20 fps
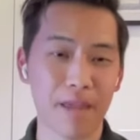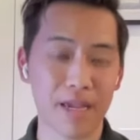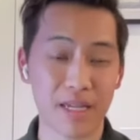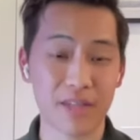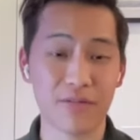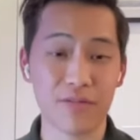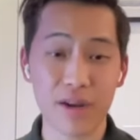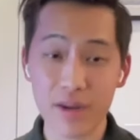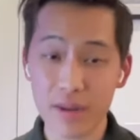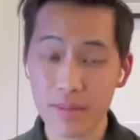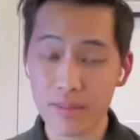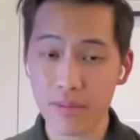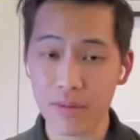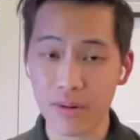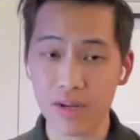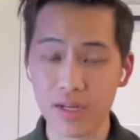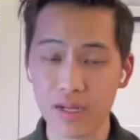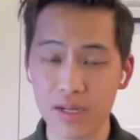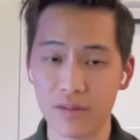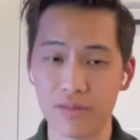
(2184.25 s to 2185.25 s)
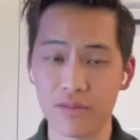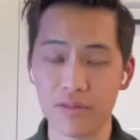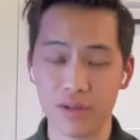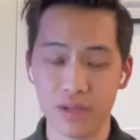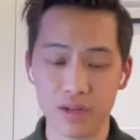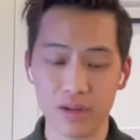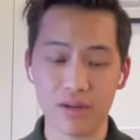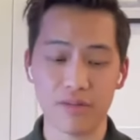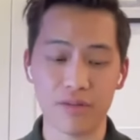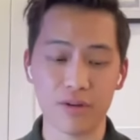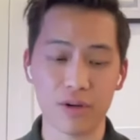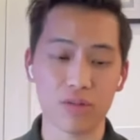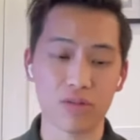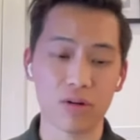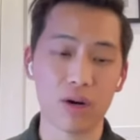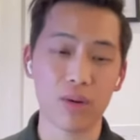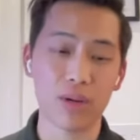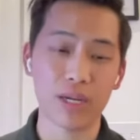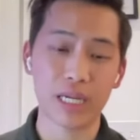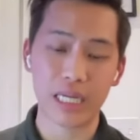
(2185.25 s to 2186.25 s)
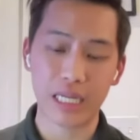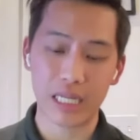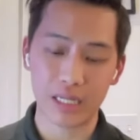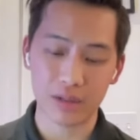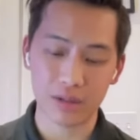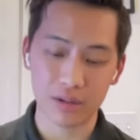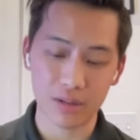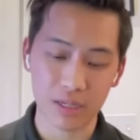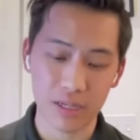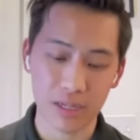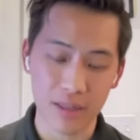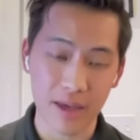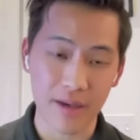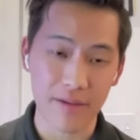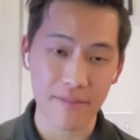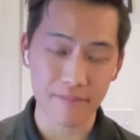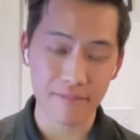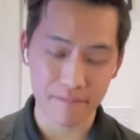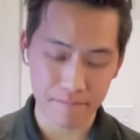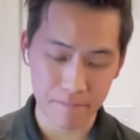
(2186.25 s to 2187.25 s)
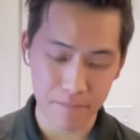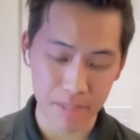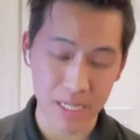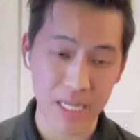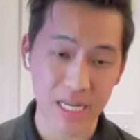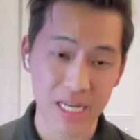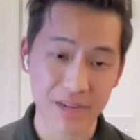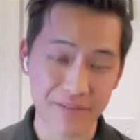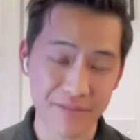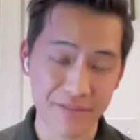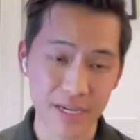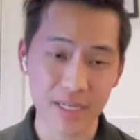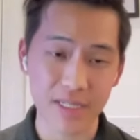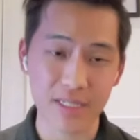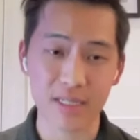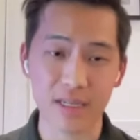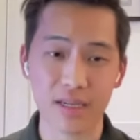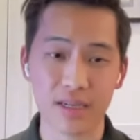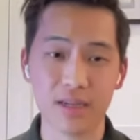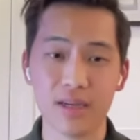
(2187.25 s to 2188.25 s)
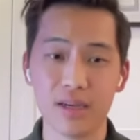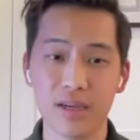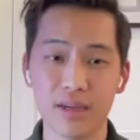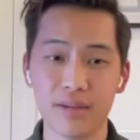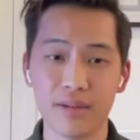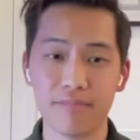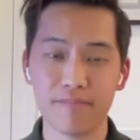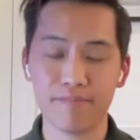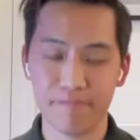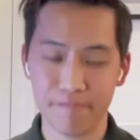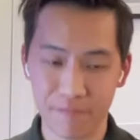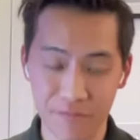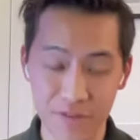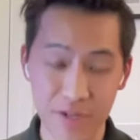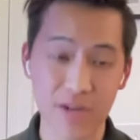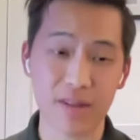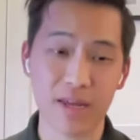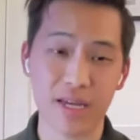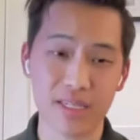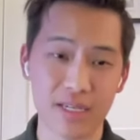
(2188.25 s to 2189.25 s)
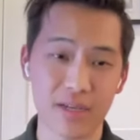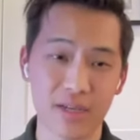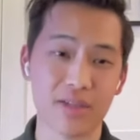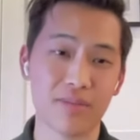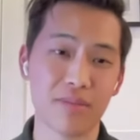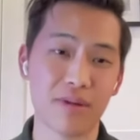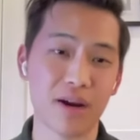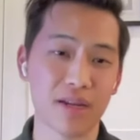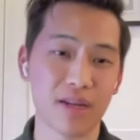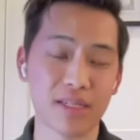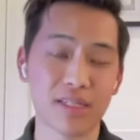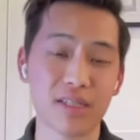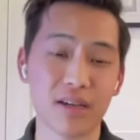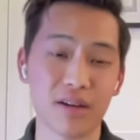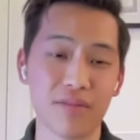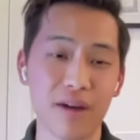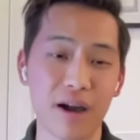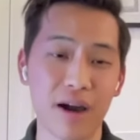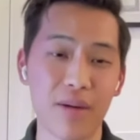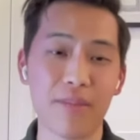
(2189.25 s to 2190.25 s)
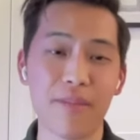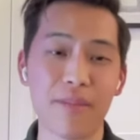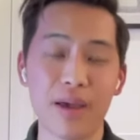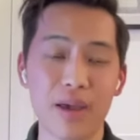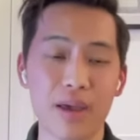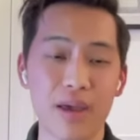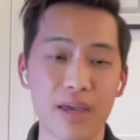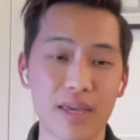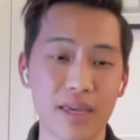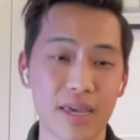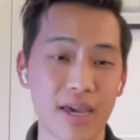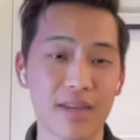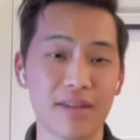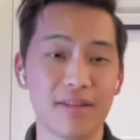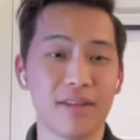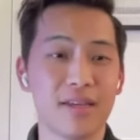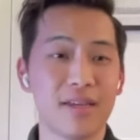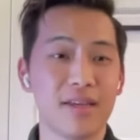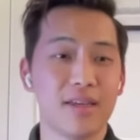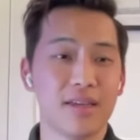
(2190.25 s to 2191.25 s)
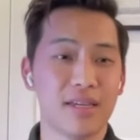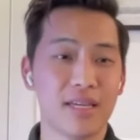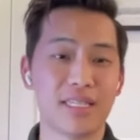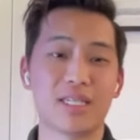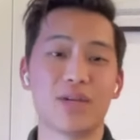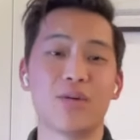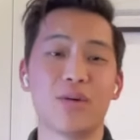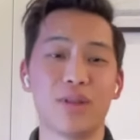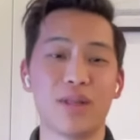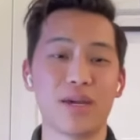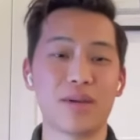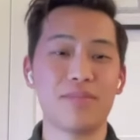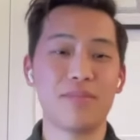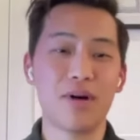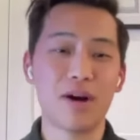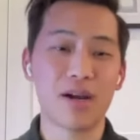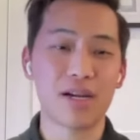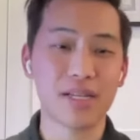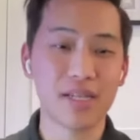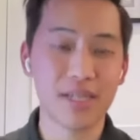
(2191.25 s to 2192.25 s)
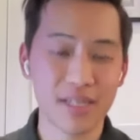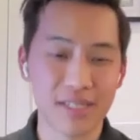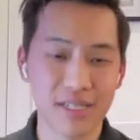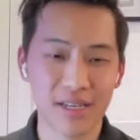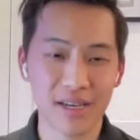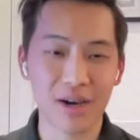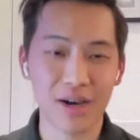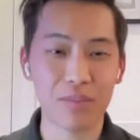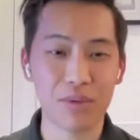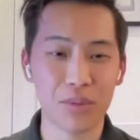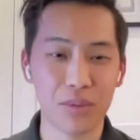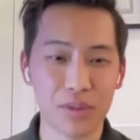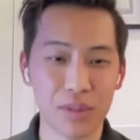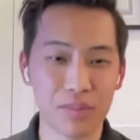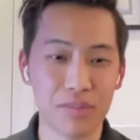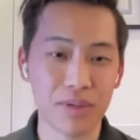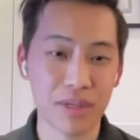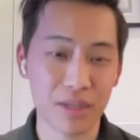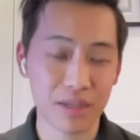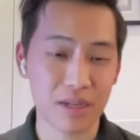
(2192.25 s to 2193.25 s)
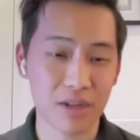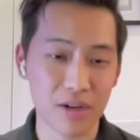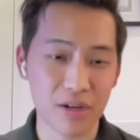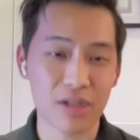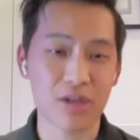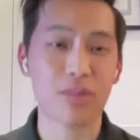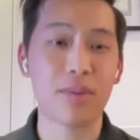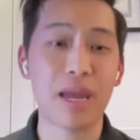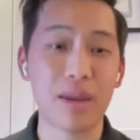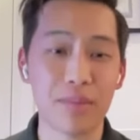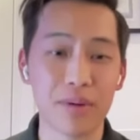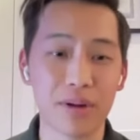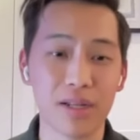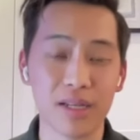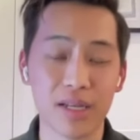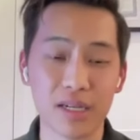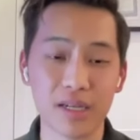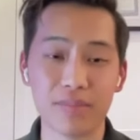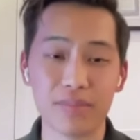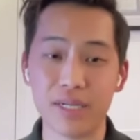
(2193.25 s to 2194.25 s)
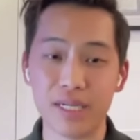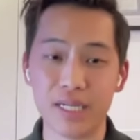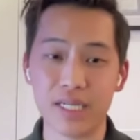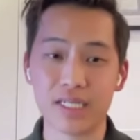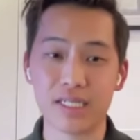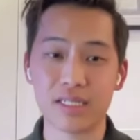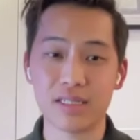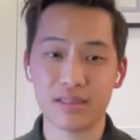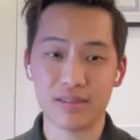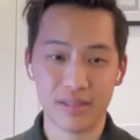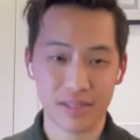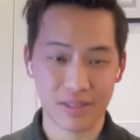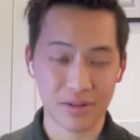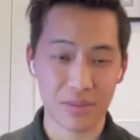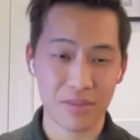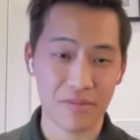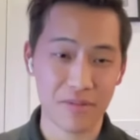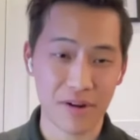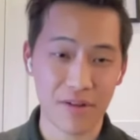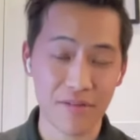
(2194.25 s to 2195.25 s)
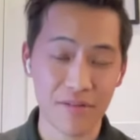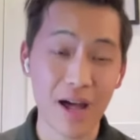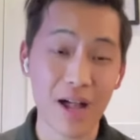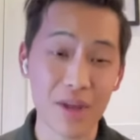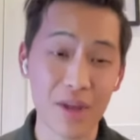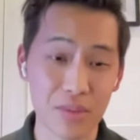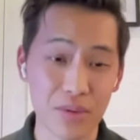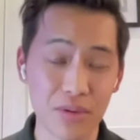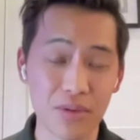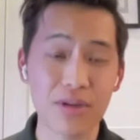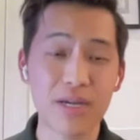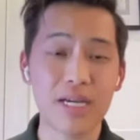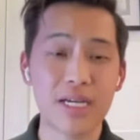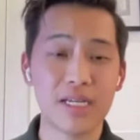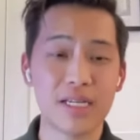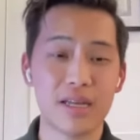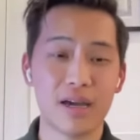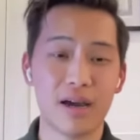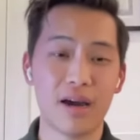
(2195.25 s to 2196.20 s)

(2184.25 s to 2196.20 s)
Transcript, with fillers: Like, it's very important if, if you're growing and you're in that beginning phase, like, figure that sales and marketing stuff out. Get someone like Mark to help you with the, your pay-per-click, because that's going to be very valuable.